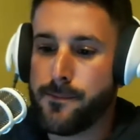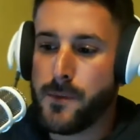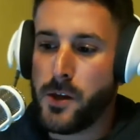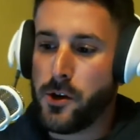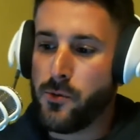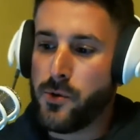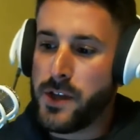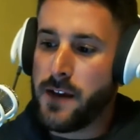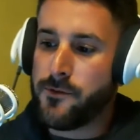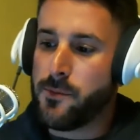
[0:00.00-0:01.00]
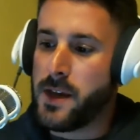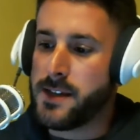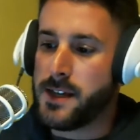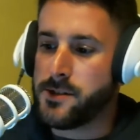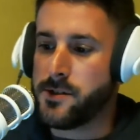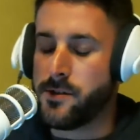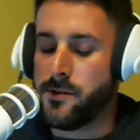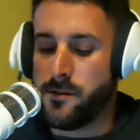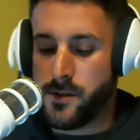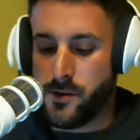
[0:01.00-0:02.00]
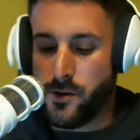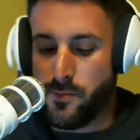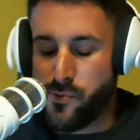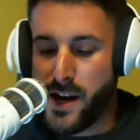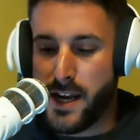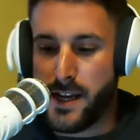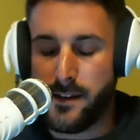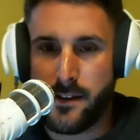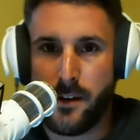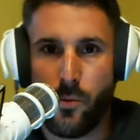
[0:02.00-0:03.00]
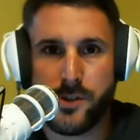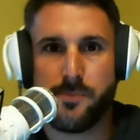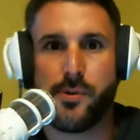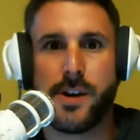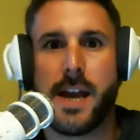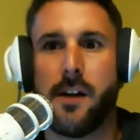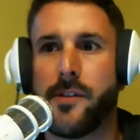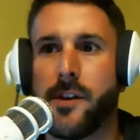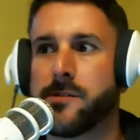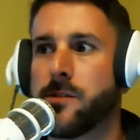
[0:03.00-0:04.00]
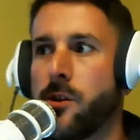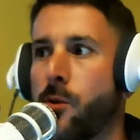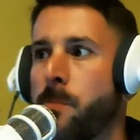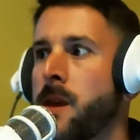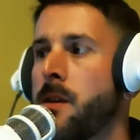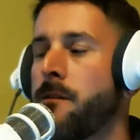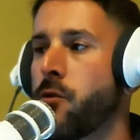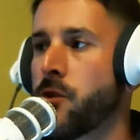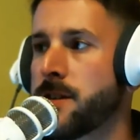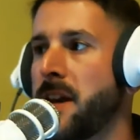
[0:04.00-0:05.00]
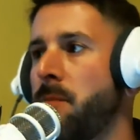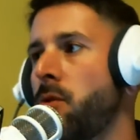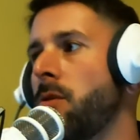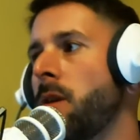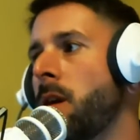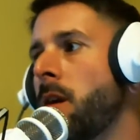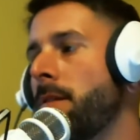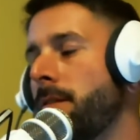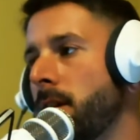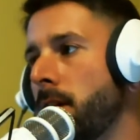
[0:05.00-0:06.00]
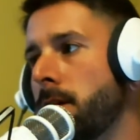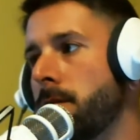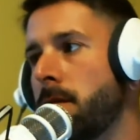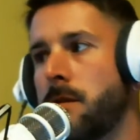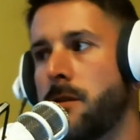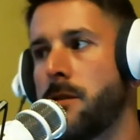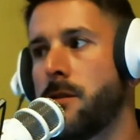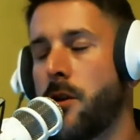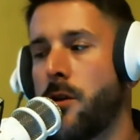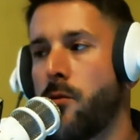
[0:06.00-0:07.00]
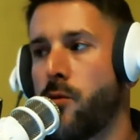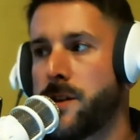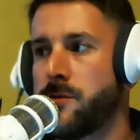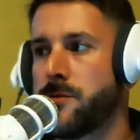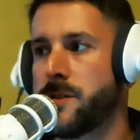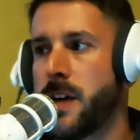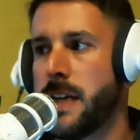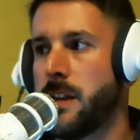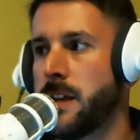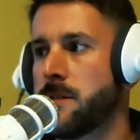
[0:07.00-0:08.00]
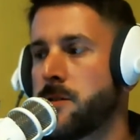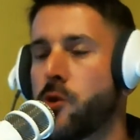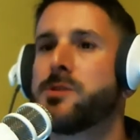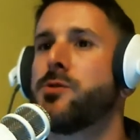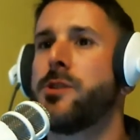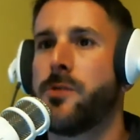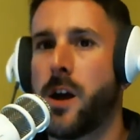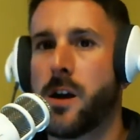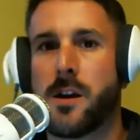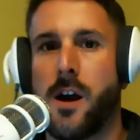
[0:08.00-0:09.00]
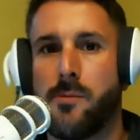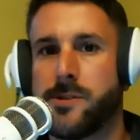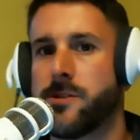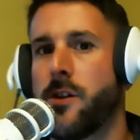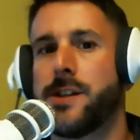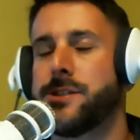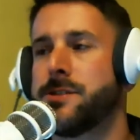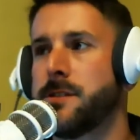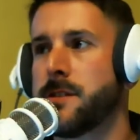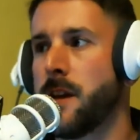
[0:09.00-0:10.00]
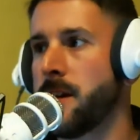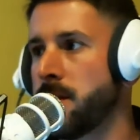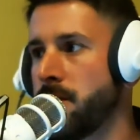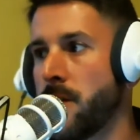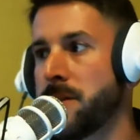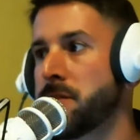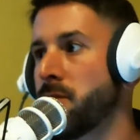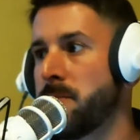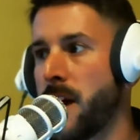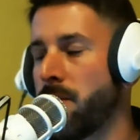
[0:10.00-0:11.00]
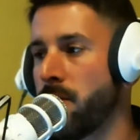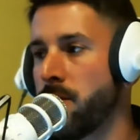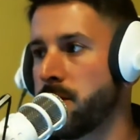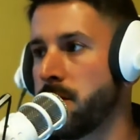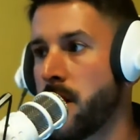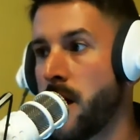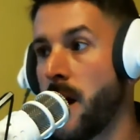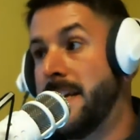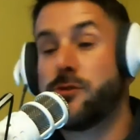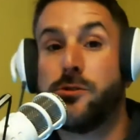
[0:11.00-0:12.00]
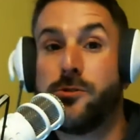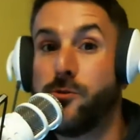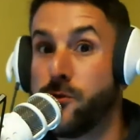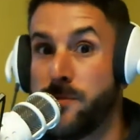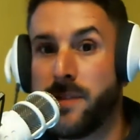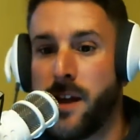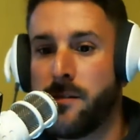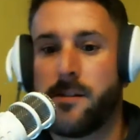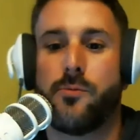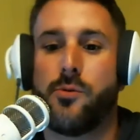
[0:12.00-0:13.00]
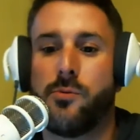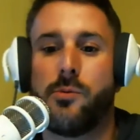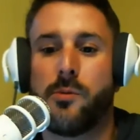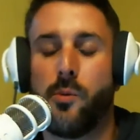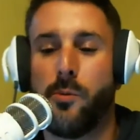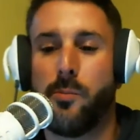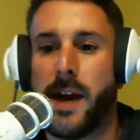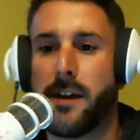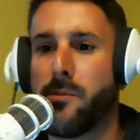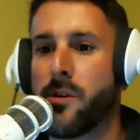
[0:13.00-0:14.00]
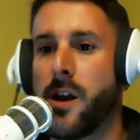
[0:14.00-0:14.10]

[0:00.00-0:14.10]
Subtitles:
you really have to pay attention to your brand and what you're putting out there. So, for example, the original site, like slocumstudio.com, which is our agency site, is a very stripped down version. It's actually too stripped down. We'll be adding more